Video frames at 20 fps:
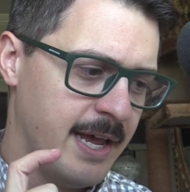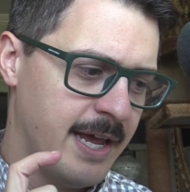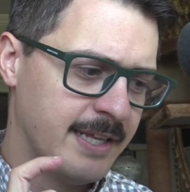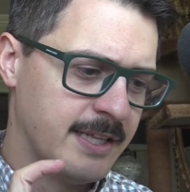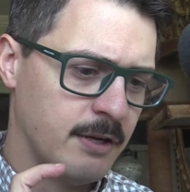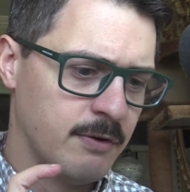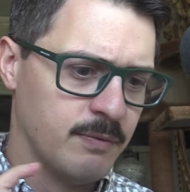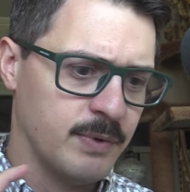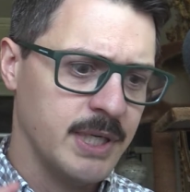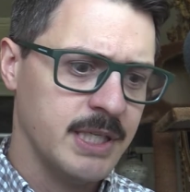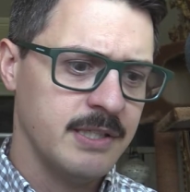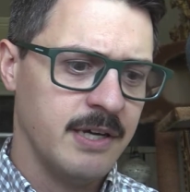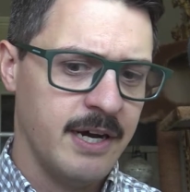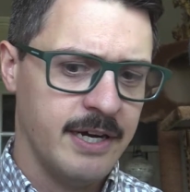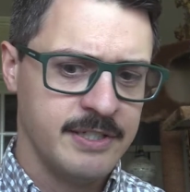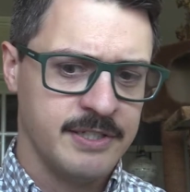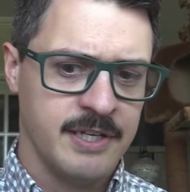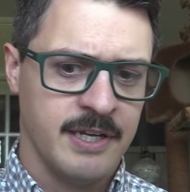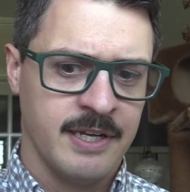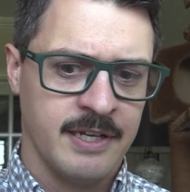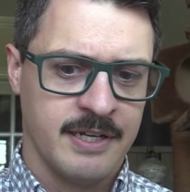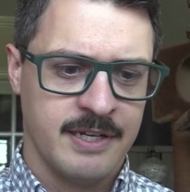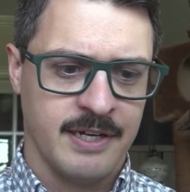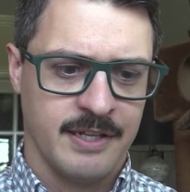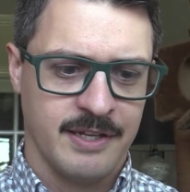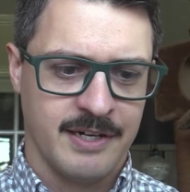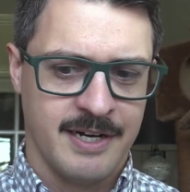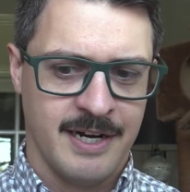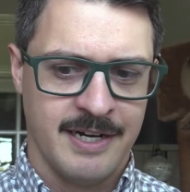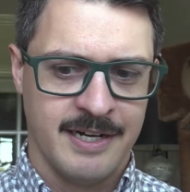And then realizing
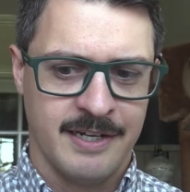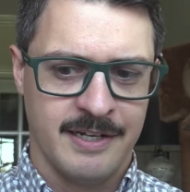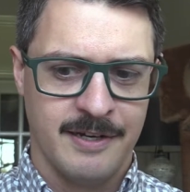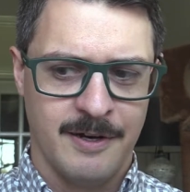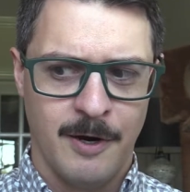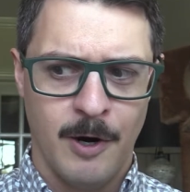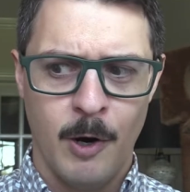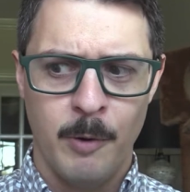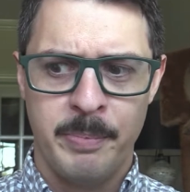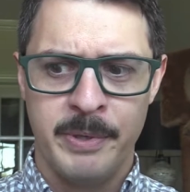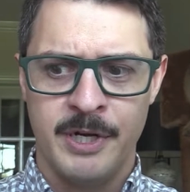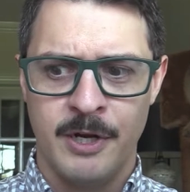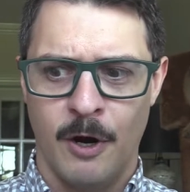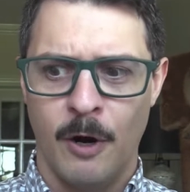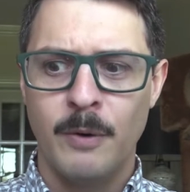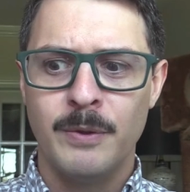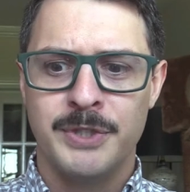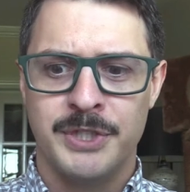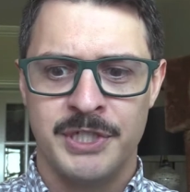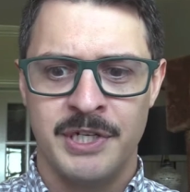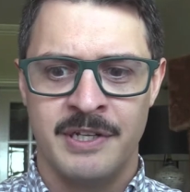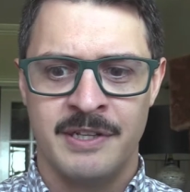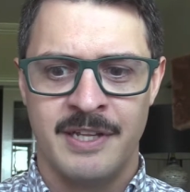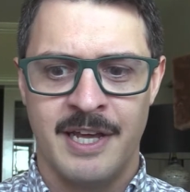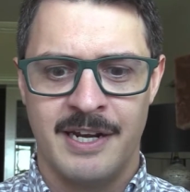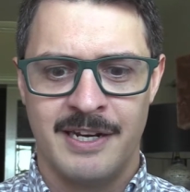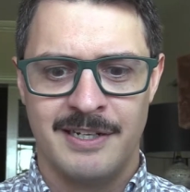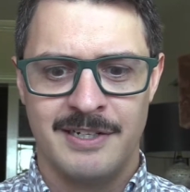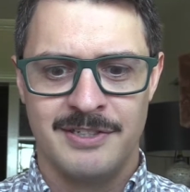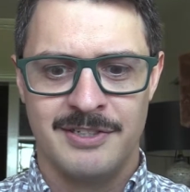the kind of open ocean
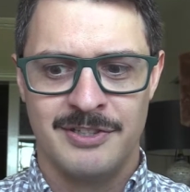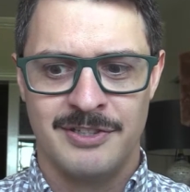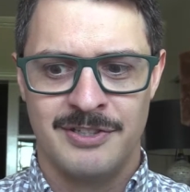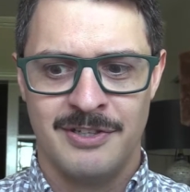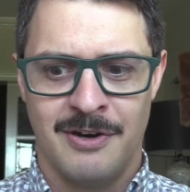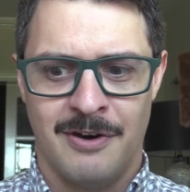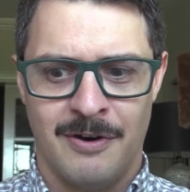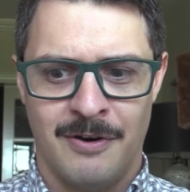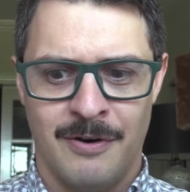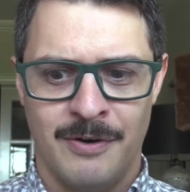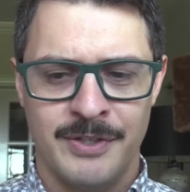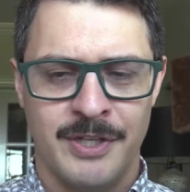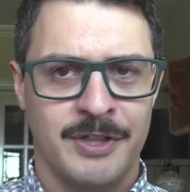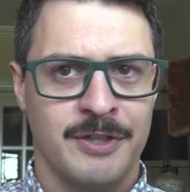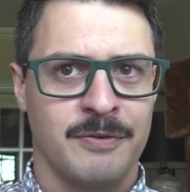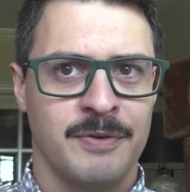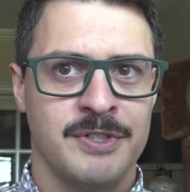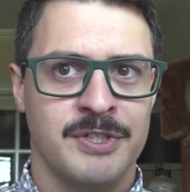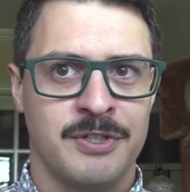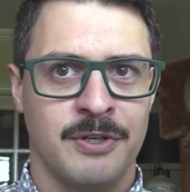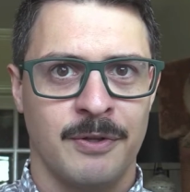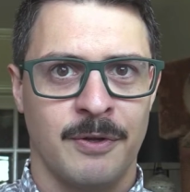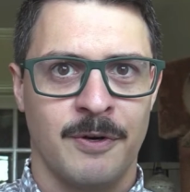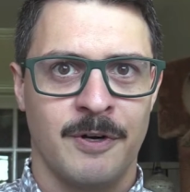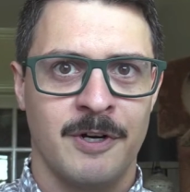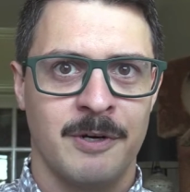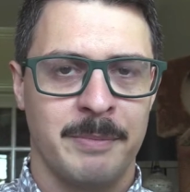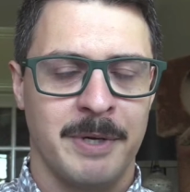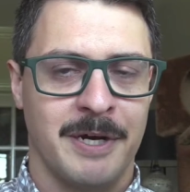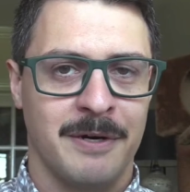that is all that there is to
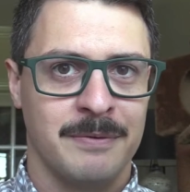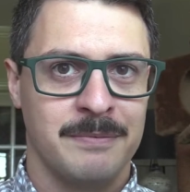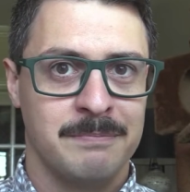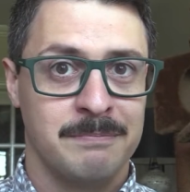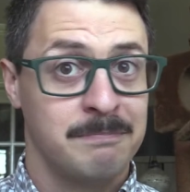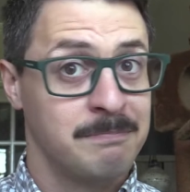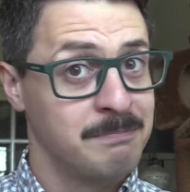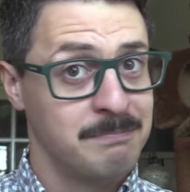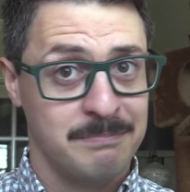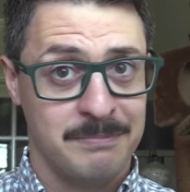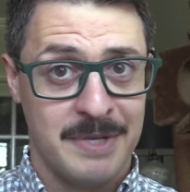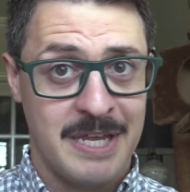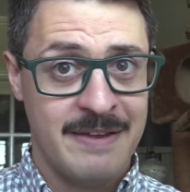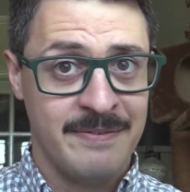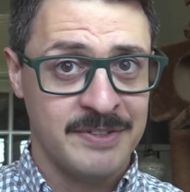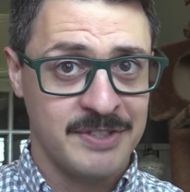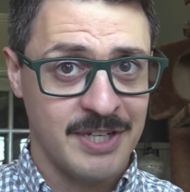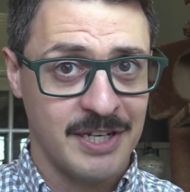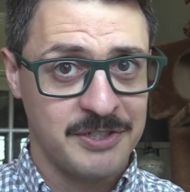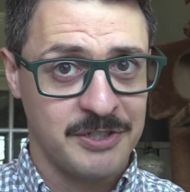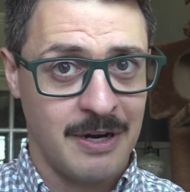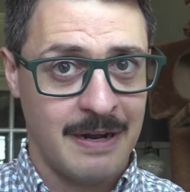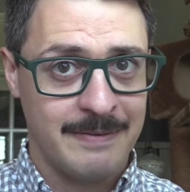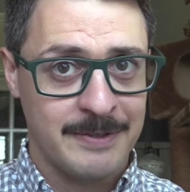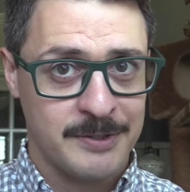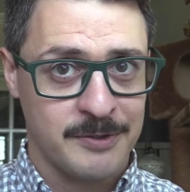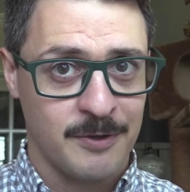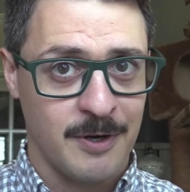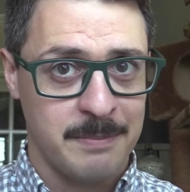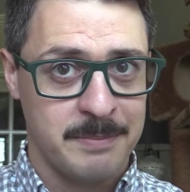learn about, even, say,
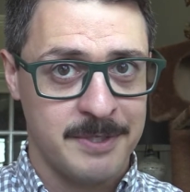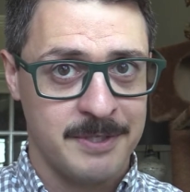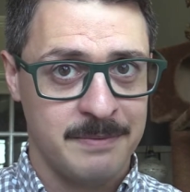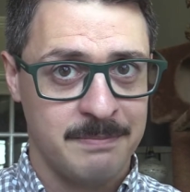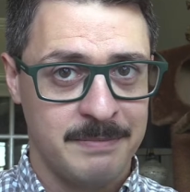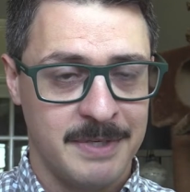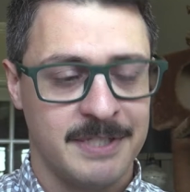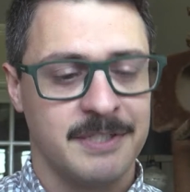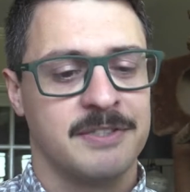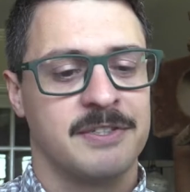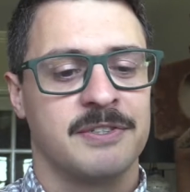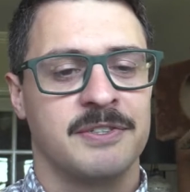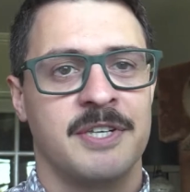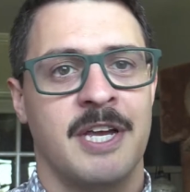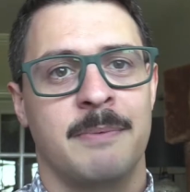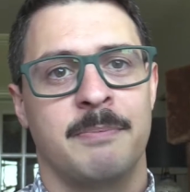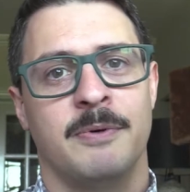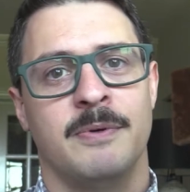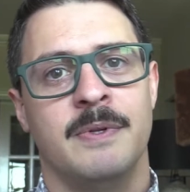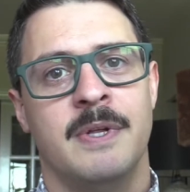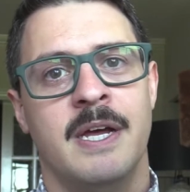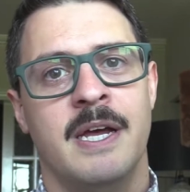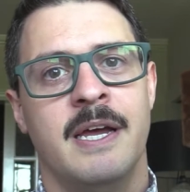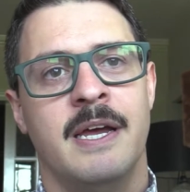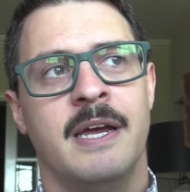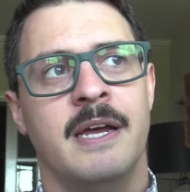JavaScript in this example.